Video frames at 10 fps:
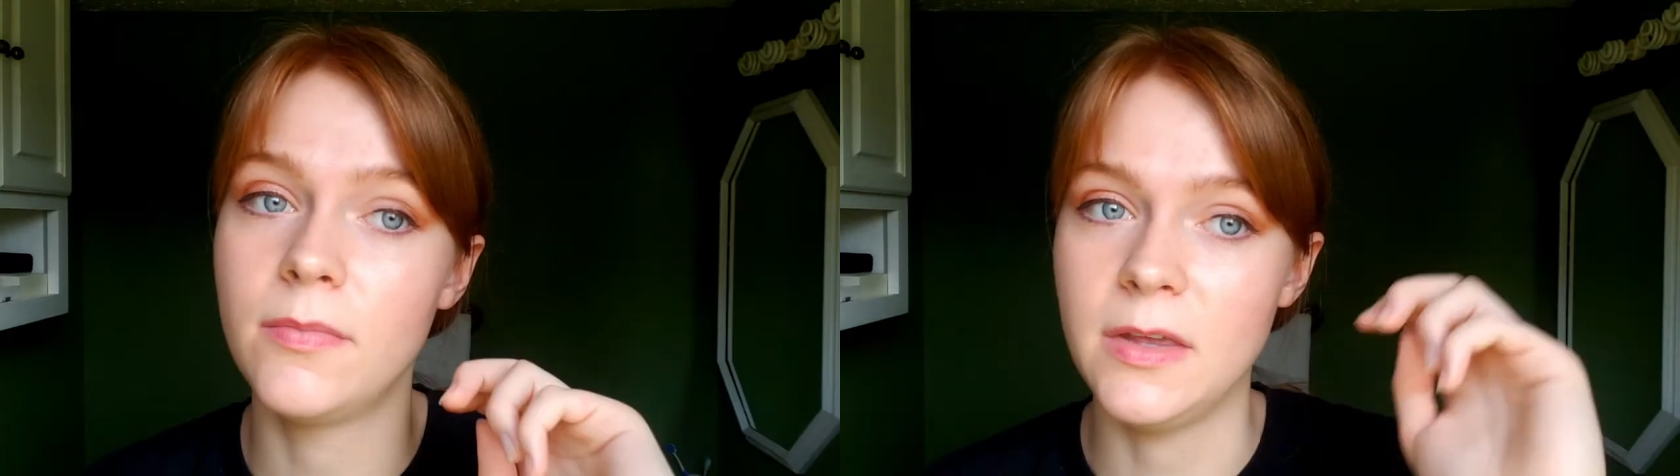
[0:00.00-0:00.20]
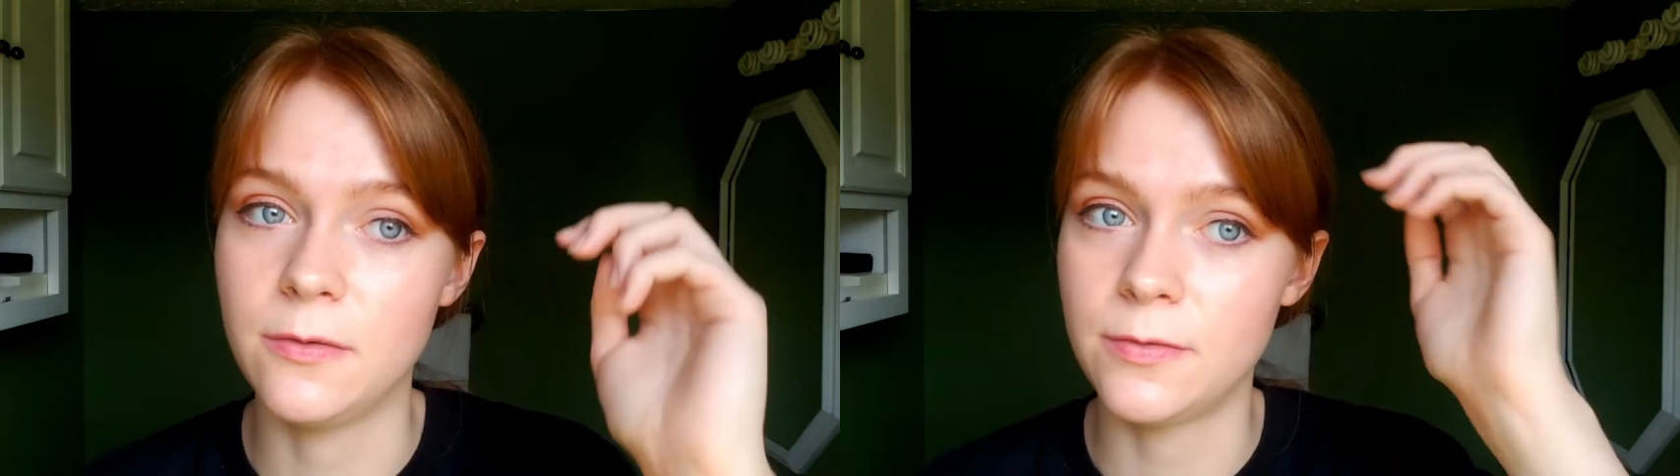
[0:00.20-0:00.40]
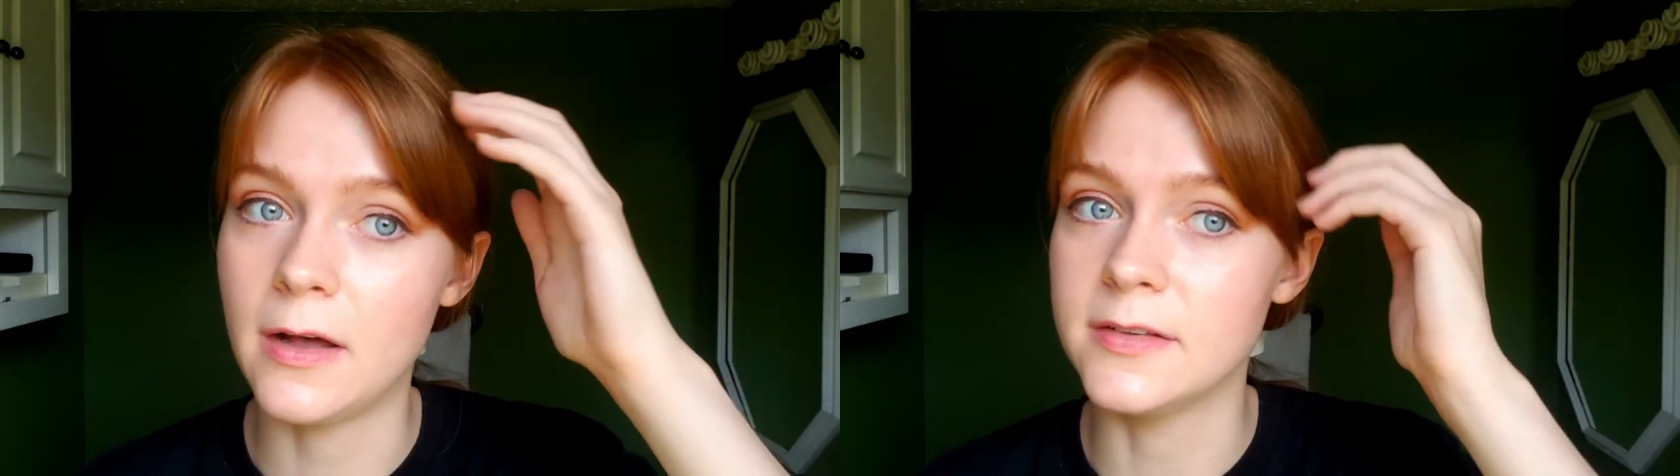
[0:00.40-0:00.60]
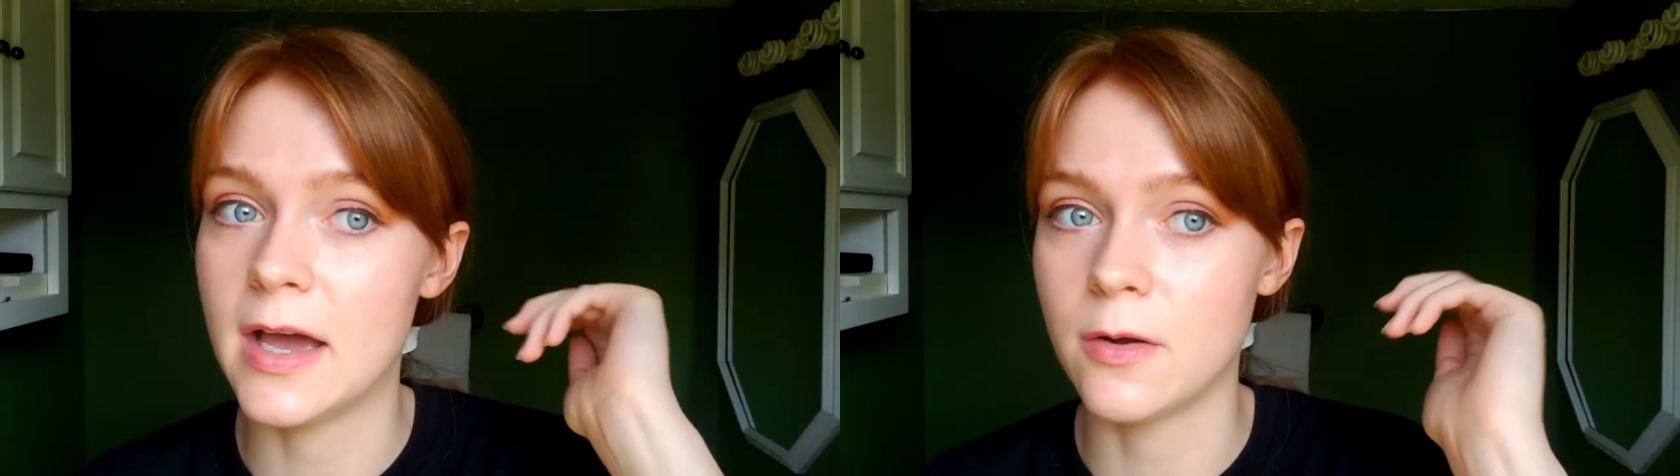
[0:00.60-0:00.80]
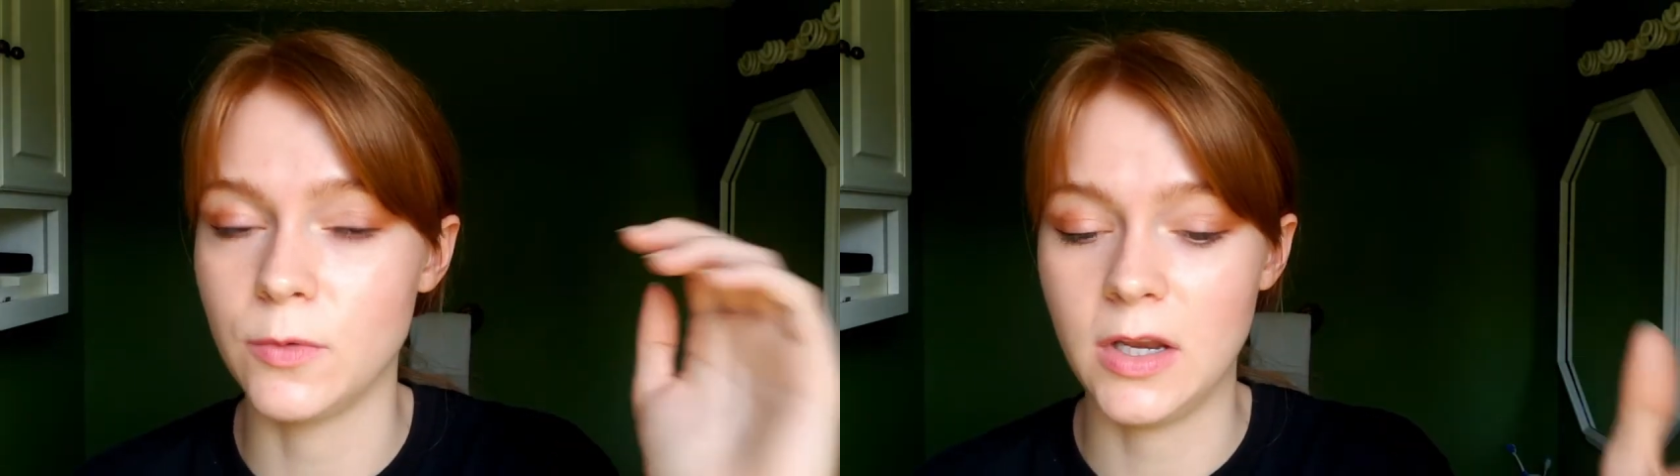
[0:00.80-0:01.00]
He fell
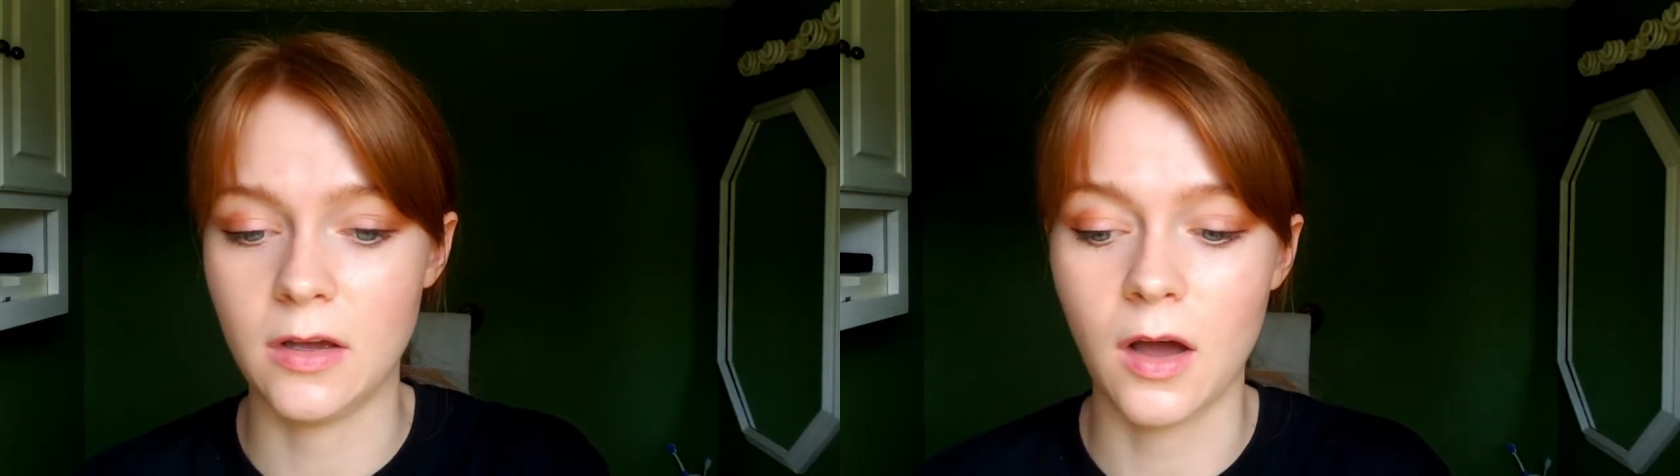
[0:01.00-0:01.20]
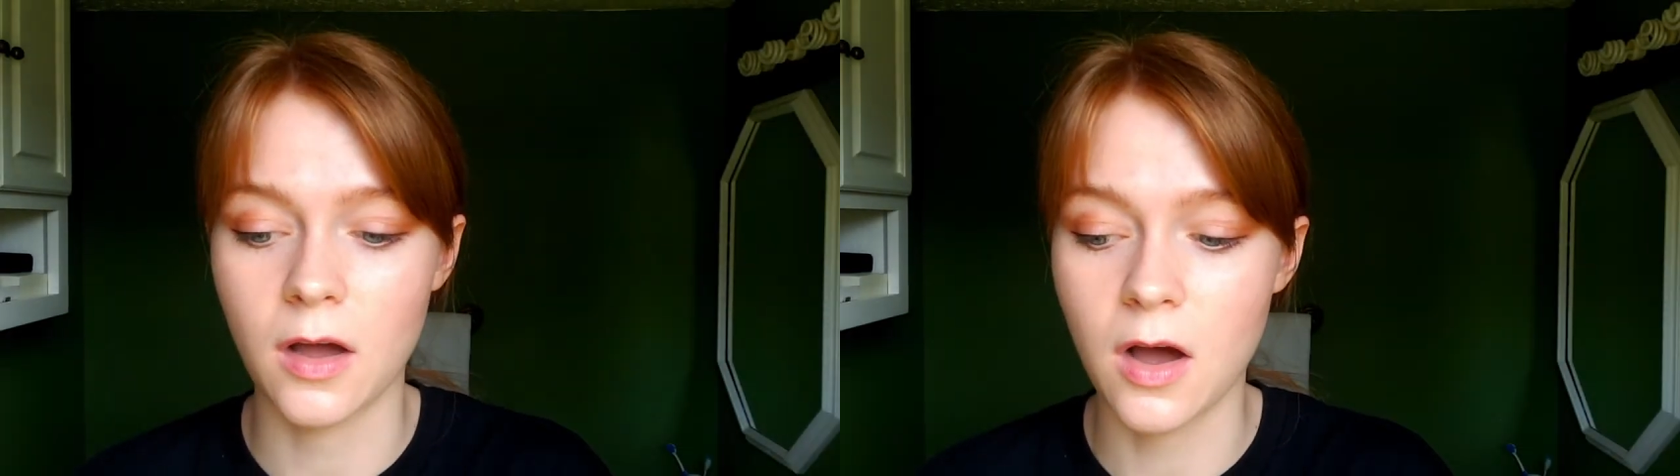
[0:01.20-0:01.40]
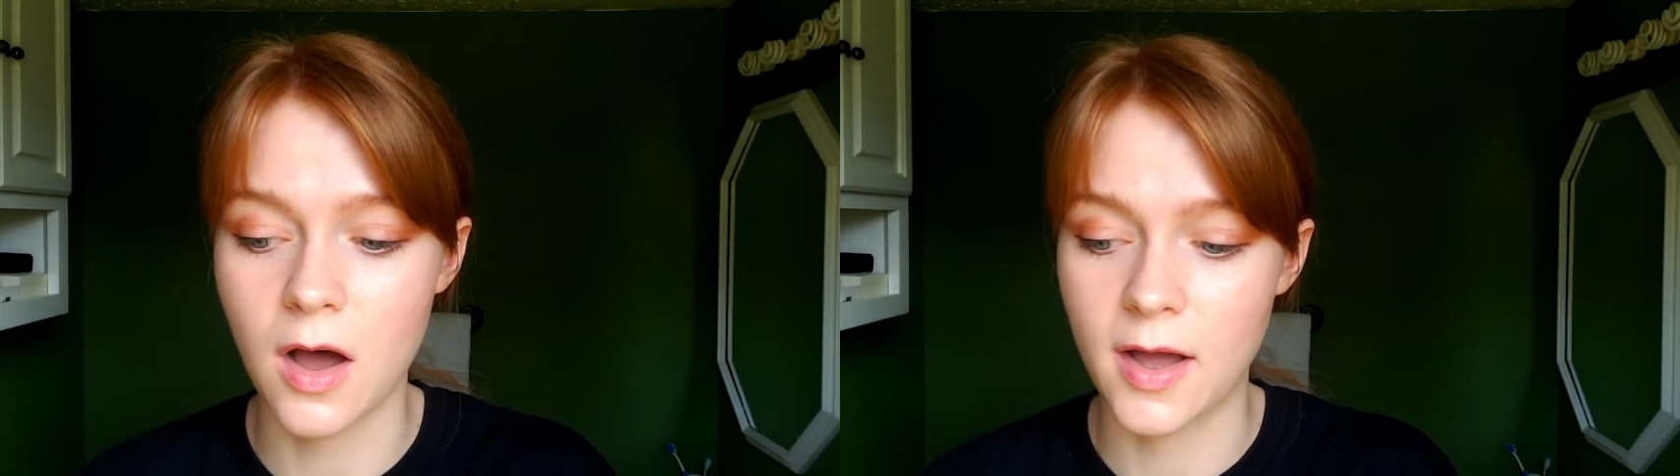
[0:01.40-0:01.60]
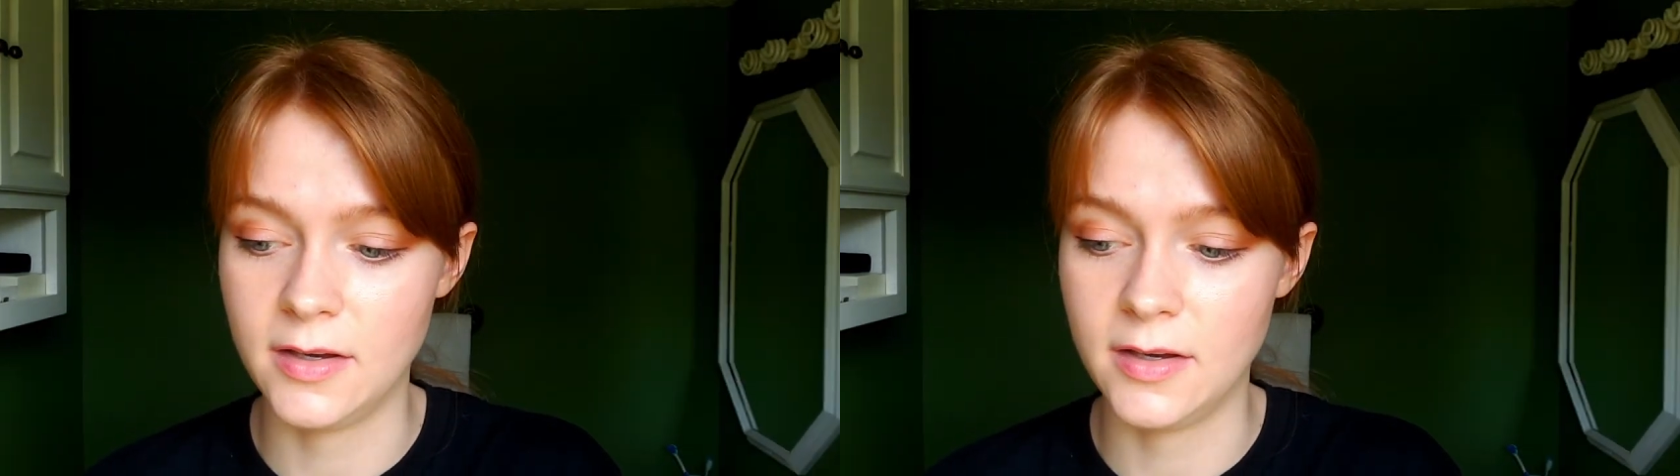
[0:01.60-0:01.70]
down when it got caught,